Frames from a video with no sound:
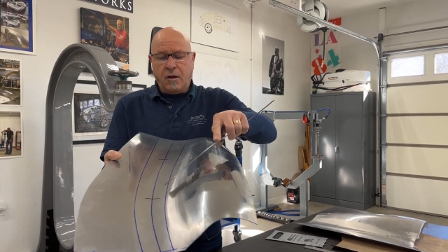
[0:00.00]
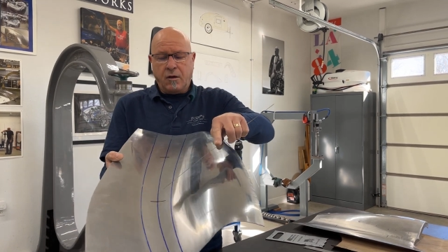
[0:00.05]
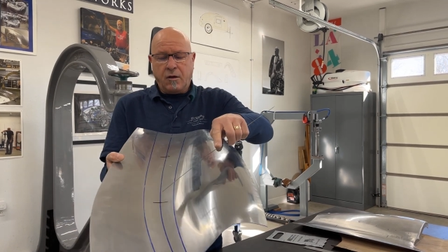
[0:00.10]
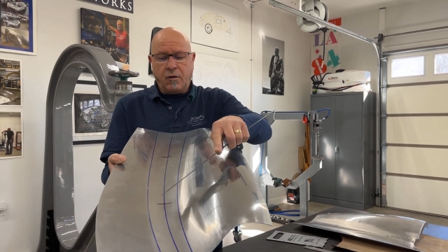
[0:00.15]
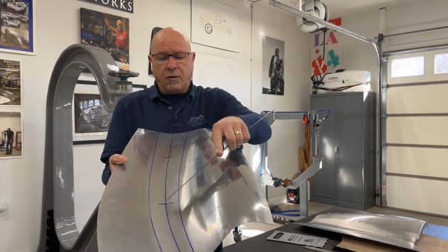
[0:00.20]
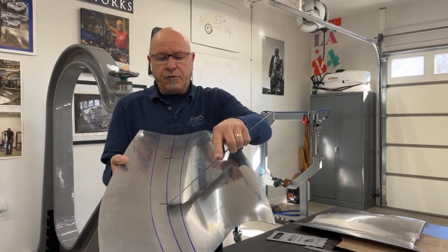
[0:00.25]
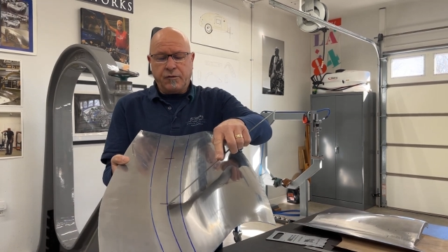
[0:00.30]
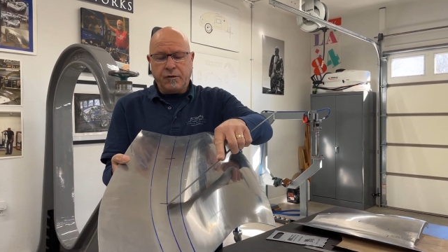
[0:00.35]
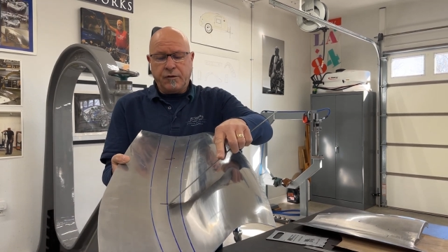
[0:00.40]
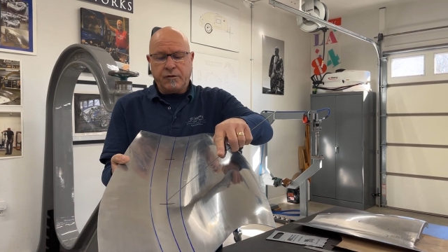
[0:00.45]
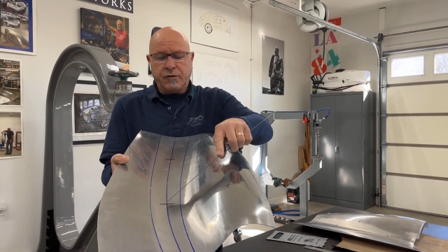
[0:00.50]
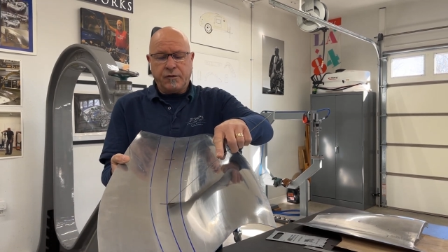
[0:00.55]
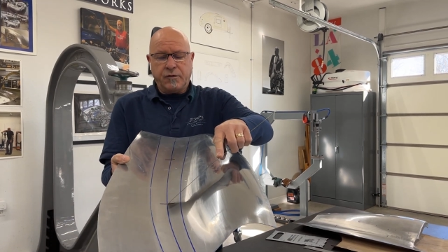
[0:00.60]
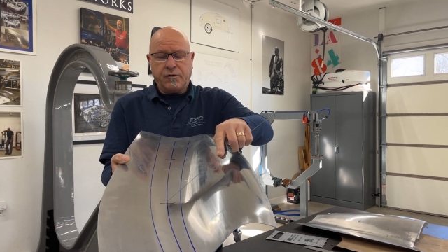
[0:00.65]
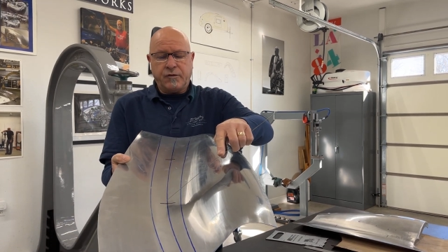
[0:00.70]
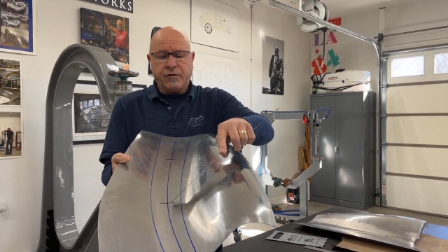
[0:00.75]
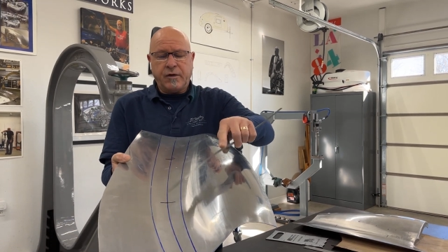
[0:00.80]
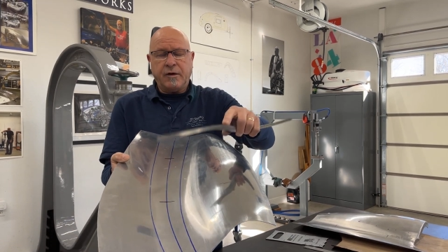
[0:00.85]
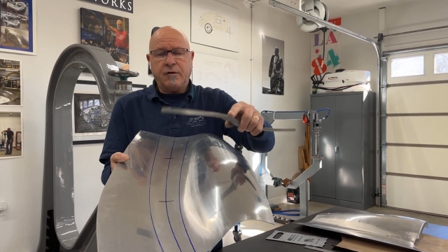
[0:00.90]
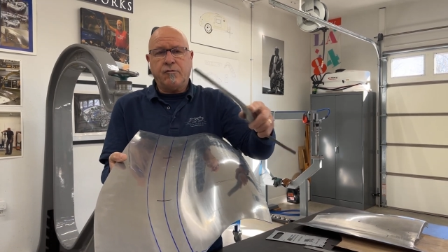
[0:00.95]
goes into the
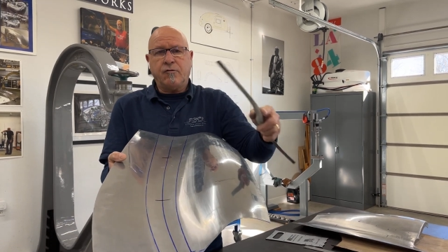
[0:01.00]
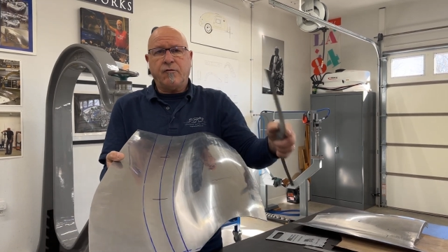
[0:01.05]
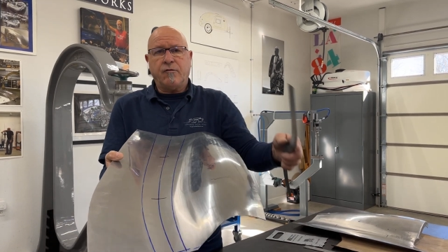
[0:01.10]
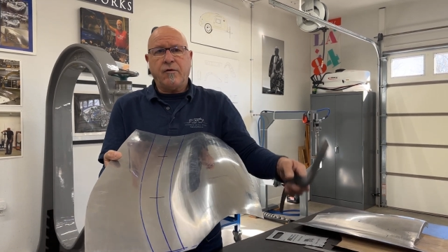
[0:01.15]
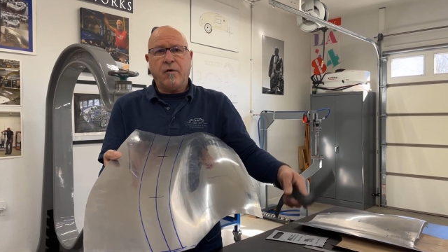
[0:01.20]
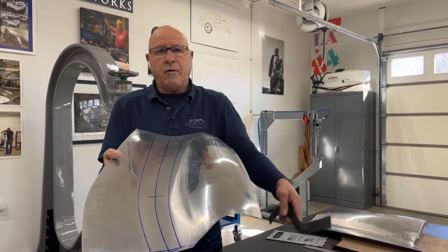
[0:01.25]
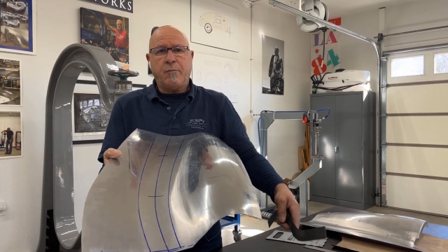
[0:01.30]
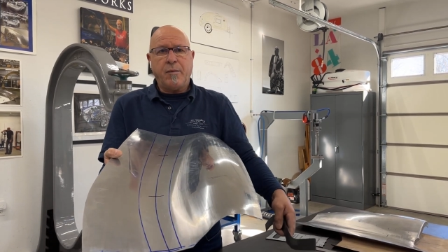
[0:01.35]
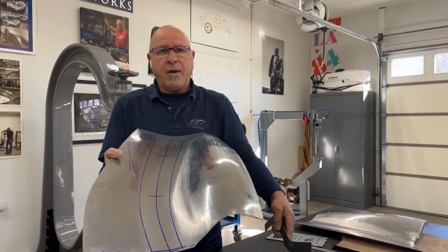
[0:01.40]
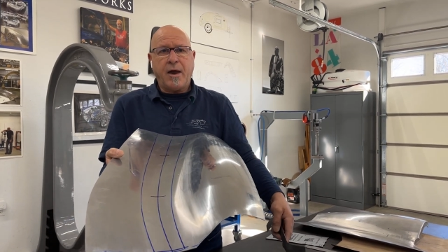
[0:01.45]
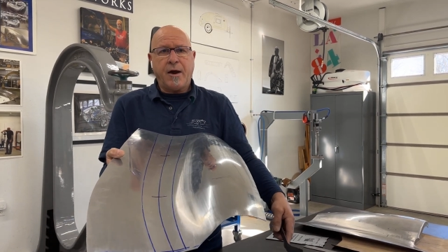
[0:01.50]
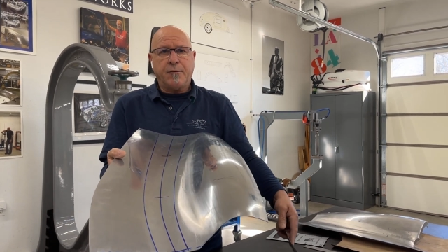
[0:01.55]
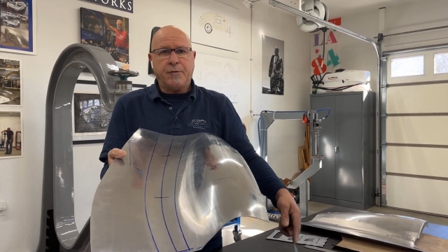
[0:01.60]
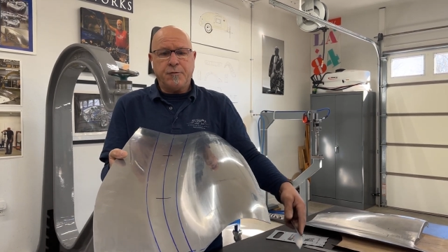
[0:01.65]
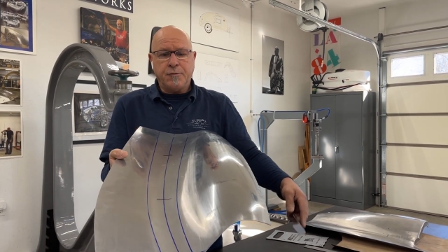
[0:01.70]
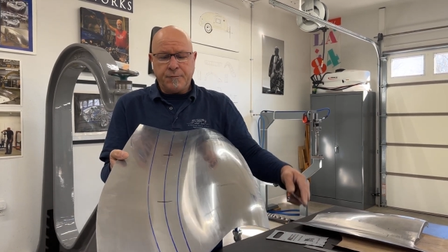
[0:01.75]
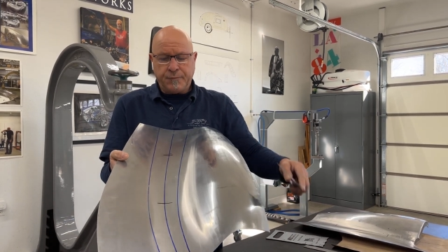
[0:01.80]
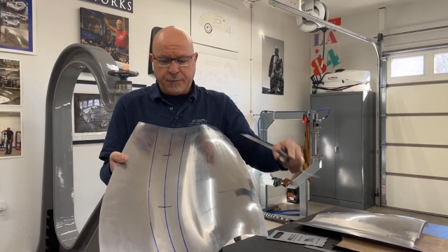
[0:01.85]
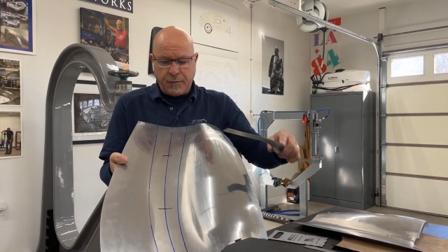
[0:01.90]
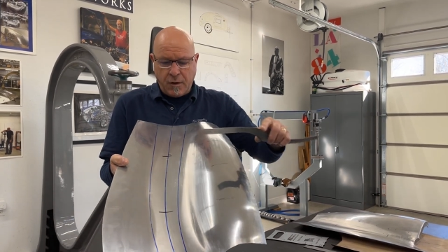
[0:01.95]
center of our
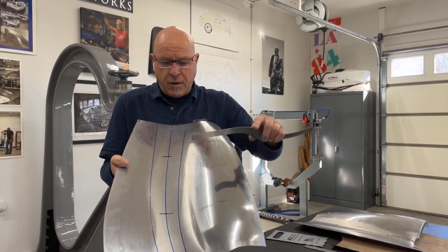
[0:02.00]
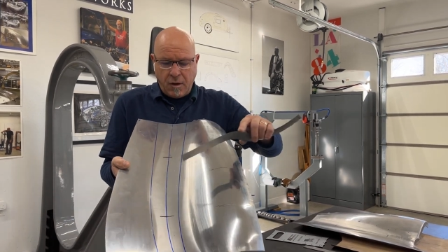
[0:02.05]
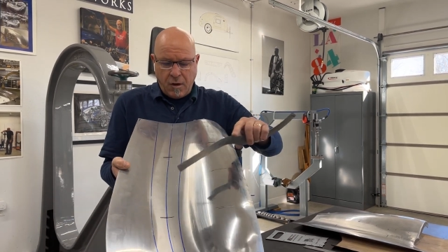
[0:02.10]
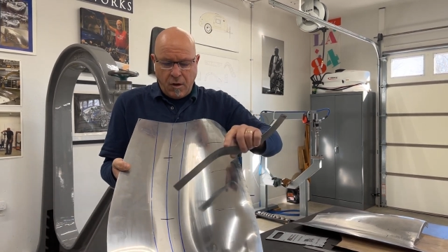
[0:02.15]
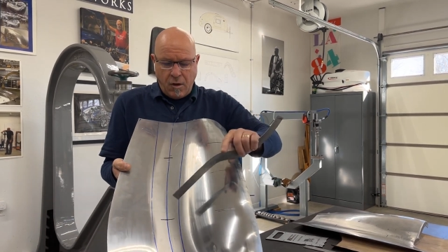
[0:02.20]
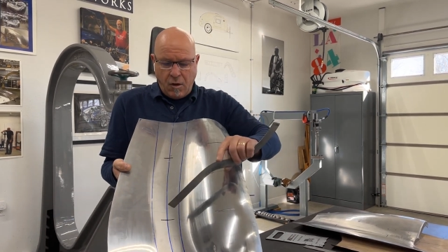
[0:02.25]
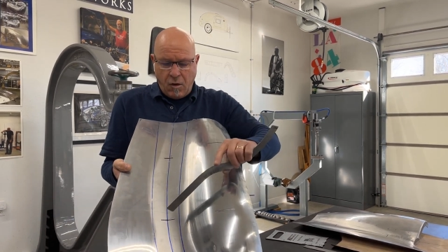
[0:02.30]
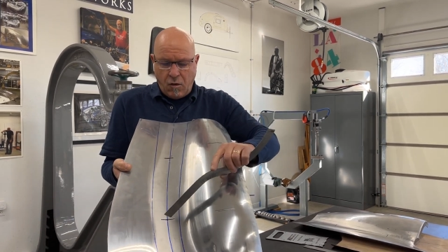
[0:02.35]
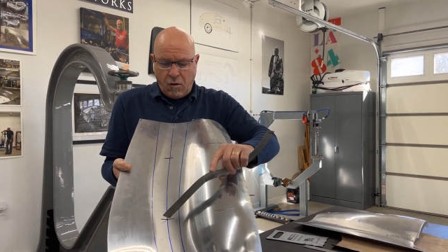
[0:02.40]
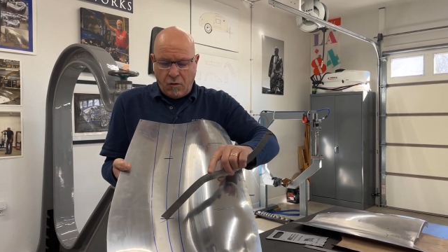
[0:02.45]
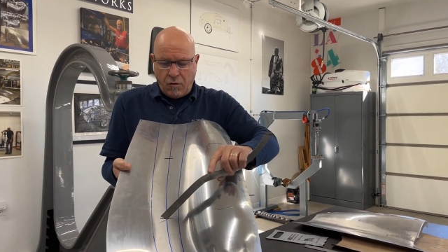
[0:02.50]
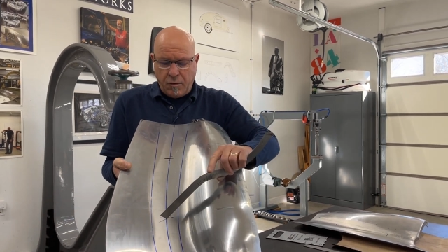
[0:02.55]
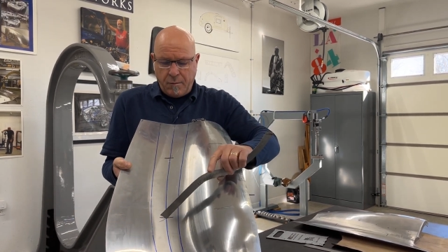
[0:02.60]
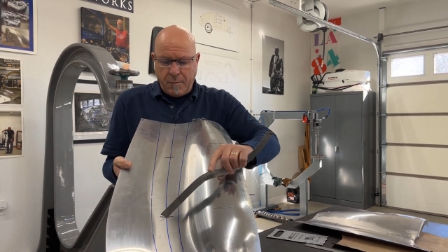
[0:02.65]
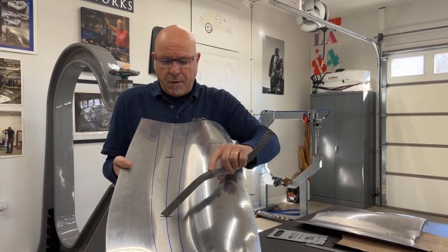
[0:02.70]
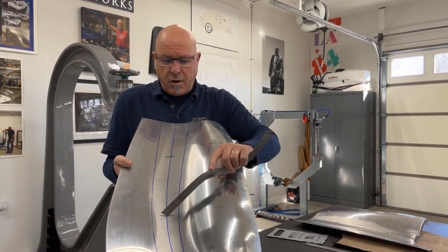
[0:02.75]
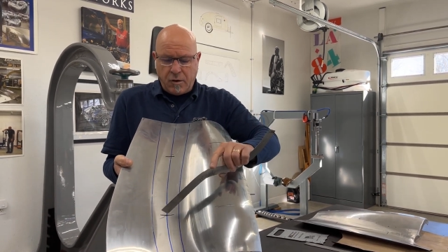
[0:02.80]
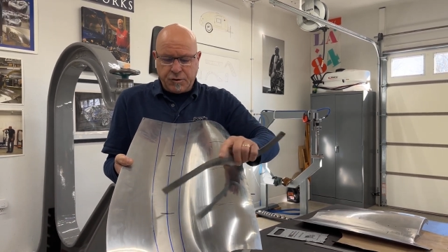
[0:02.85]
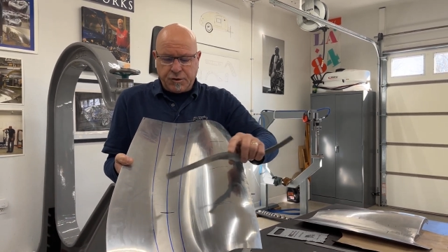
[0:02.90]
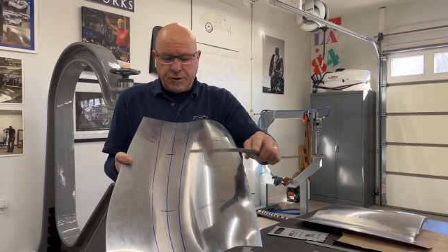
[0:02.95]
panel on the
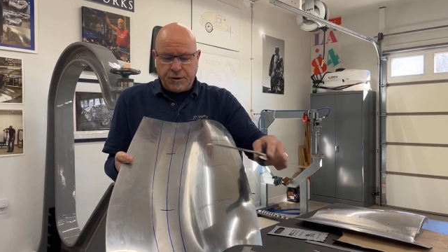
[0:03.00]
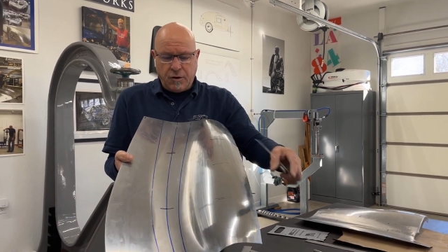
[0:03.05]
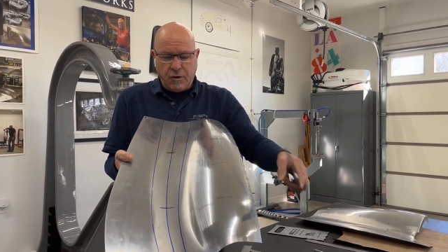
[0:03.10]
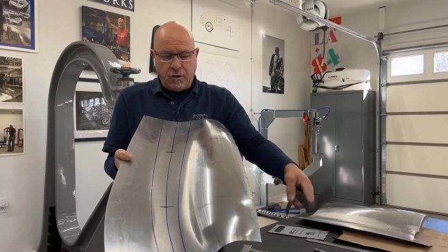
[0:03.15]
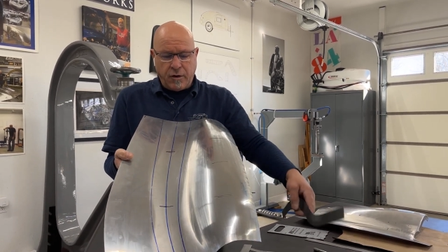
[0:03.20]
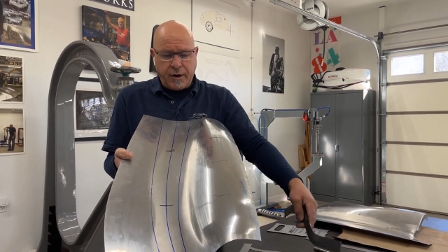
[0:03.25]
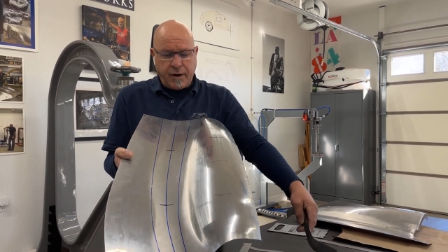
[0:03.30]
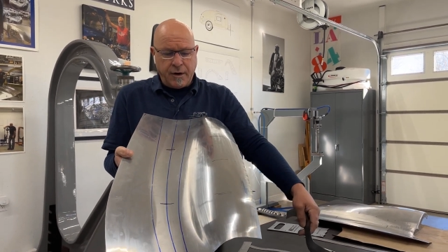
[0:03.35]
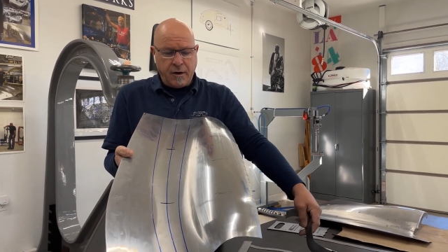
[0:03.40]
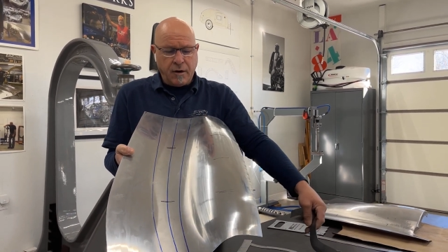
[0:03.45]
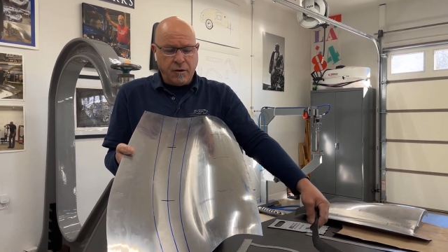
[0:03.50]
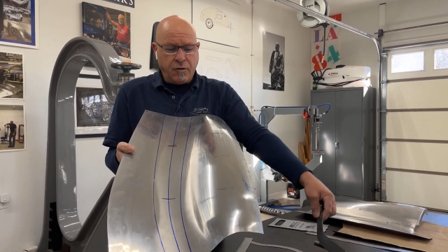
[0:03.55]
margin line